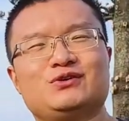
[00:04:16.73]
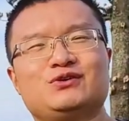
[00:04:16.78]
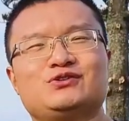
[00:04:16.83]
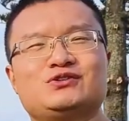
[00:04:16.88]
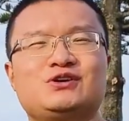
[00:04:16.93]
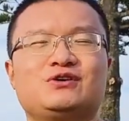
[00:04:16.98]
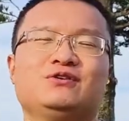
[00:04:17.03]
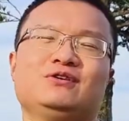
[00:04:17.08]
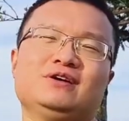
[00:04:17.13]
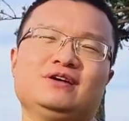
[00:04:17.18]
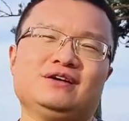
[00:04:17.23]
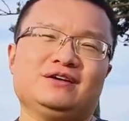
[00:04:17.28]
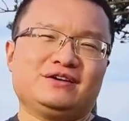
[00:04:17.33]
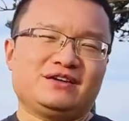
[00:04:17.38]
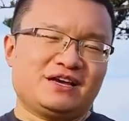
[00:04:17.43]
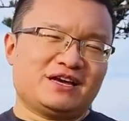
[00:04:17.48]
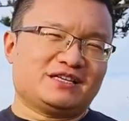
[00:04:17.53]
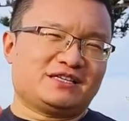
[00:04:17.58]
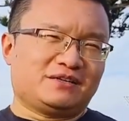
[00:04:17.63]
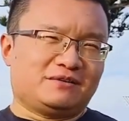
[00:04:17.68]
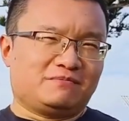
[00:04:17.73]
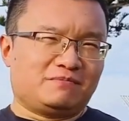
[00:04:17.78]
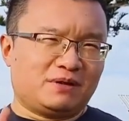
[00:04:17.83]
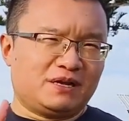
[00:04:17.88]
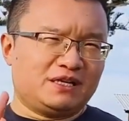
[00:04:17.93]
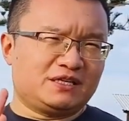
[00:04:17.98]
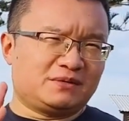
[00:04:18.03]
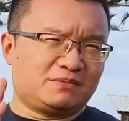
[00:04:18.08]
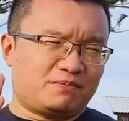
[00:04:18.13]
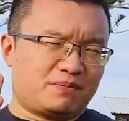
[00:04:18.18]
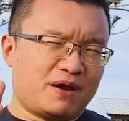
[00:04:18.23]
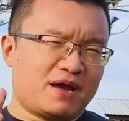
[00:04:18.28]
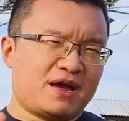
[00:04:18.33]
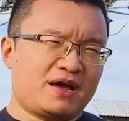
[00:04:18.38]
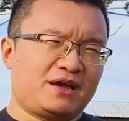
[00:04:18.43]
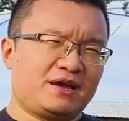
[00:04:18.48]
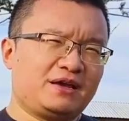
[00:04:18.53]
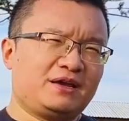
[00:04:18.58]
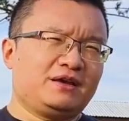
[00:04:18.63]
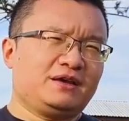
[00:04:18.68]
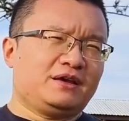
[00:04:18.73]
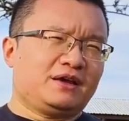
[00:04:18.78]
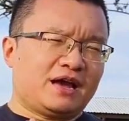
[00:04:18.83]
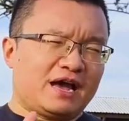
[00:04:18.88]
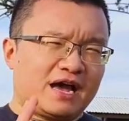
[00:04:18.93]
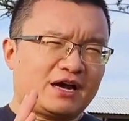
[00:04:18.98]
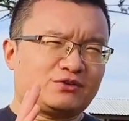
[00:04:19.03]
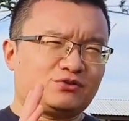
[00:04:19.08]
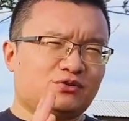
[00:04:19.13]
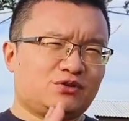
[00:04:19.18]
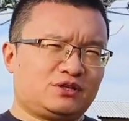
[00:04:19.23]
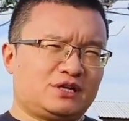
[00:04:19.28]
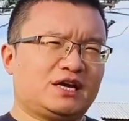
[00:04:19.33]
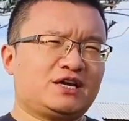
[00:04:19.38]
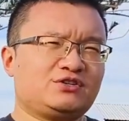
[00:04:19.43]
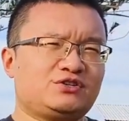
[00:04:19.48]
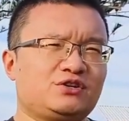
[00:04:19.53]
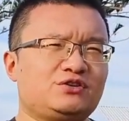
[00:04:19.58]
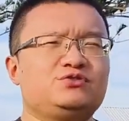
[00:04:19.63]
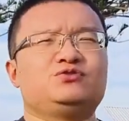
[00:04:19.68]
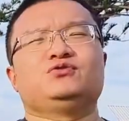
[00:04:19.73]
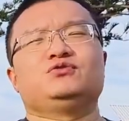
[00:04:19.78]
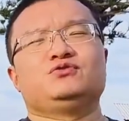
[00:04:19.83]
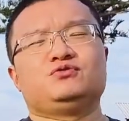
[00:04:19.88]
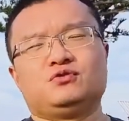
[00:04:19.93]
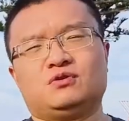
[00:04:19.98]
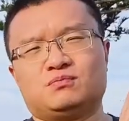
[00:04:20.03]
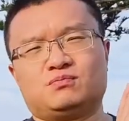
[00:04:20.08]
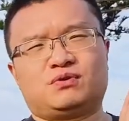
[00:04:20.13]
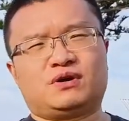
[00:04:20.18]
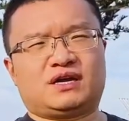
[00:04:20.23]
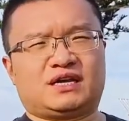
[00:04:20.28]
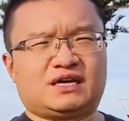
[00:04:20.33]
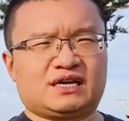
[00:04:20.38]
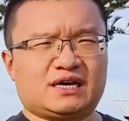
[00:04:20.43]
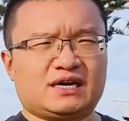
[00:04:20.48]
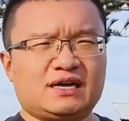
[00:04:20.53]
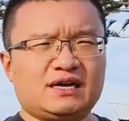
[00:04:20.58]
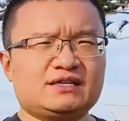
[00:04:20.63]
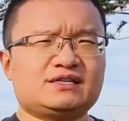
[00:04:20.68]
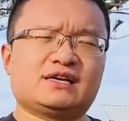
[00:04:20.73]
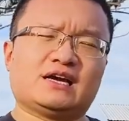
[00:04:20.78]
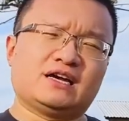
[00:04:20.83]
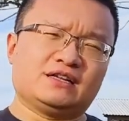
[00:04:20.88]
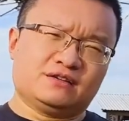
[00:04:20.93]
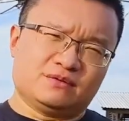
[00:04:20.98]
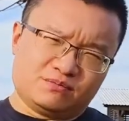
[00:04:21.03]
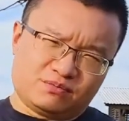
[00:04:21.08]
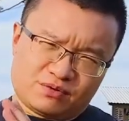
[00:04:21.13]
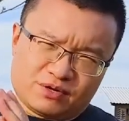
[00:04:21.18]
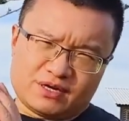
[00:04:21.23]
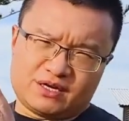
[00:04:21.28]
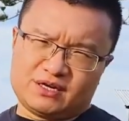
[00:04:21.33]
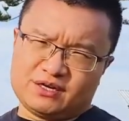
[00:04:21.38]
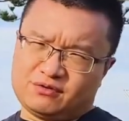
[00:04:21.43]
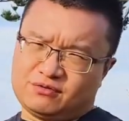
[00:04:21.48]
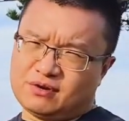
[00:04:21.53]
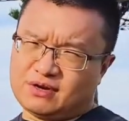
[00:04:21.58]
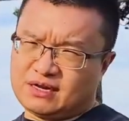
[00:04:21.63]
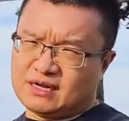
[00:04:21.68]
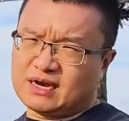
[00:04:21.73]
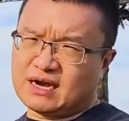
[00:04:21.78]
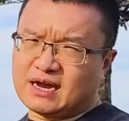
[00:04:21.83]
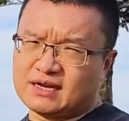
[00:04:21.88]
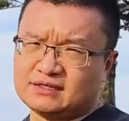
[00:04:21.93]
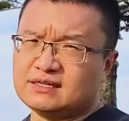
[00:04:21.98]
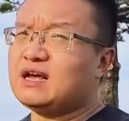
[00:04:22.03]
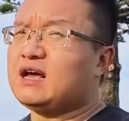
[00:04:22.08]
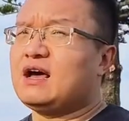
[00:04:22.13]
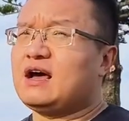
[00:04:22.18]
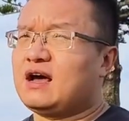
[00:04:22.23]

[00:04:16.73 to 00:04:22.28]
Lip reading: So yes, please pay extra attention to your brachialis and the brachioradialis.